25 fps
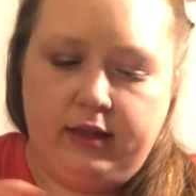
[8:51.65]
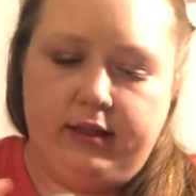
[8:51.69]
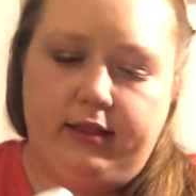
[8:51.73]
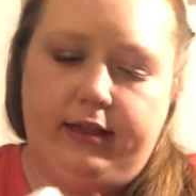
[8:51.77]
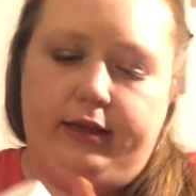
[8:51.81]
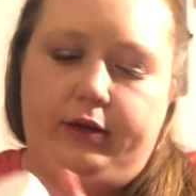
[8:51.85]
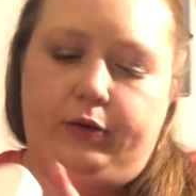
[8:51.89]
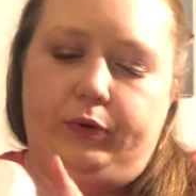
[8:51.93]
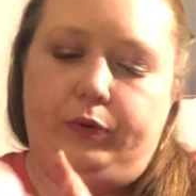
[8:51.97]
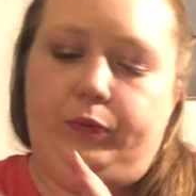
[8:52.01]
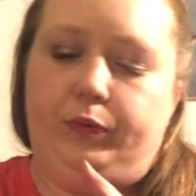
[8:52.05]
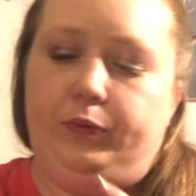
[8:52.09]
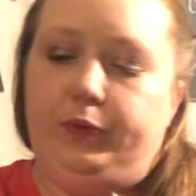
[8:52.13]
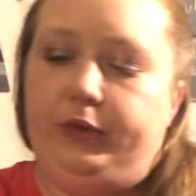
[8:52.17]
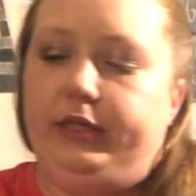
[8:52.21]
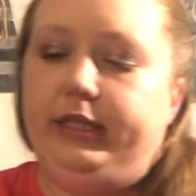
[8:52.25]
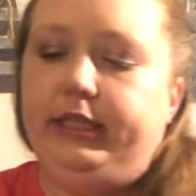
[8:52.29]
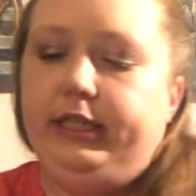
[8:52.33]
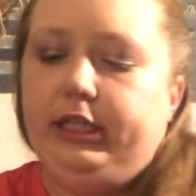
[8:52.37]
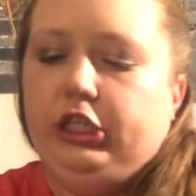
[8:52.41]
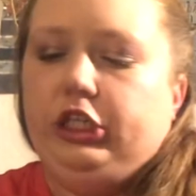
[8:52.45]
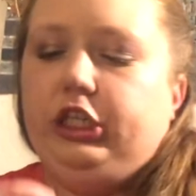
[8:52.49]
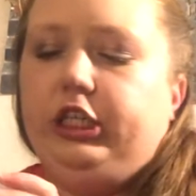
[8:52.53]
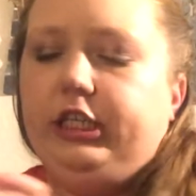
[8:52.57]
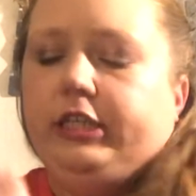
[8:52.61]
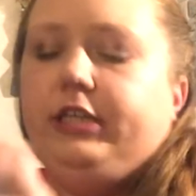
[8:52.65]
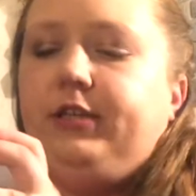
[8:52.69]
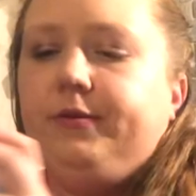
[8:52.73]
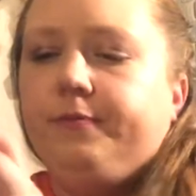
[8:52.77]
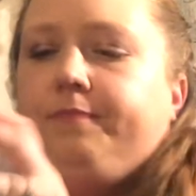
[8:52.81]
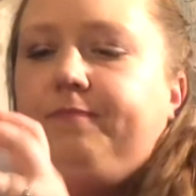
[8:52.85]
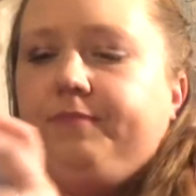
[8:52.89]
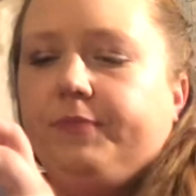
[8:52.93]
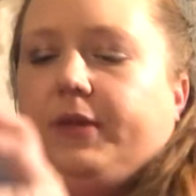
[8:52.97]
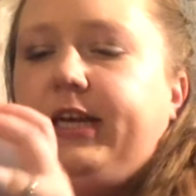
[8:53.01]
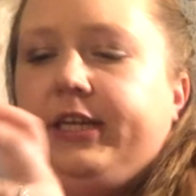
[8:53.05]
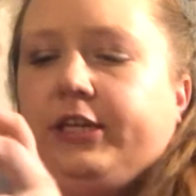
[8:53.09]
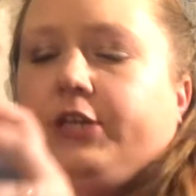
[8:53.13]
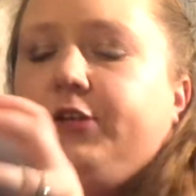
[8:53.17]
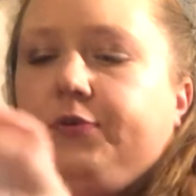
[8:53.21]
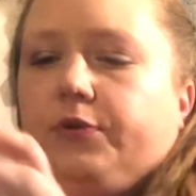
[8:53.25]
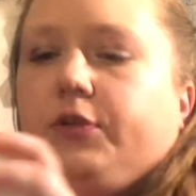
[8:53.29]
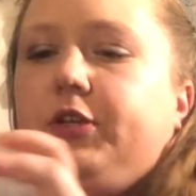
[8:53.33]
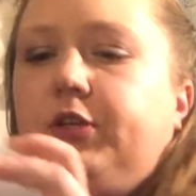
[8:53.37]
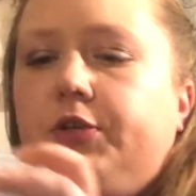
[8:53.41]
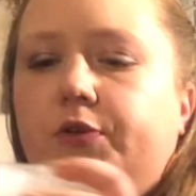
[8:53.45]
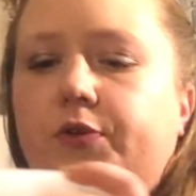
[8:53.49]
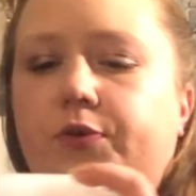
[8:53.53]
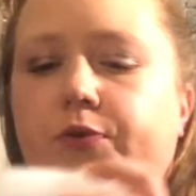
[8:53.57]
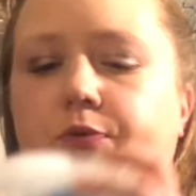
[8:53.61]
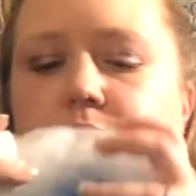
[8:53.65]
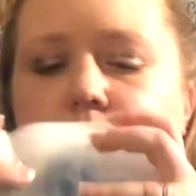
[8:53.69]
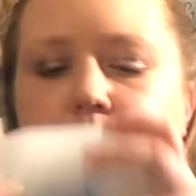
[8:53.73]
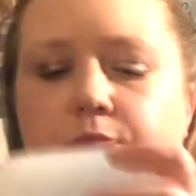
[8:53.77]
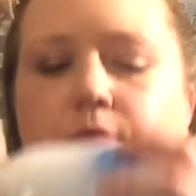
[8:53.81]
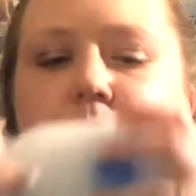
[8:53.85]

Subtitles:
like really shake them, and you do